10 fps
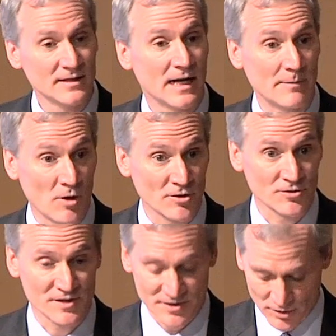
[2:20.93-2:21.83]
I'm
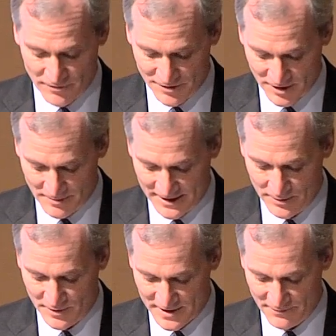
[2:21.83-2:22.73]
honored to serve on the
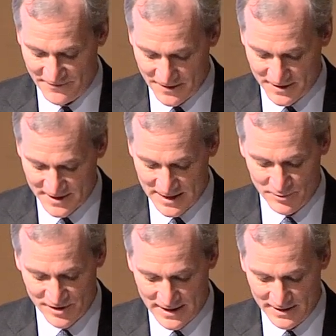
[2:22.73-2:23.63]
committee with some very
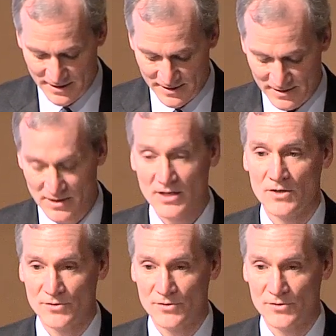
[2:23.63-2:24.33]
distinguished scientists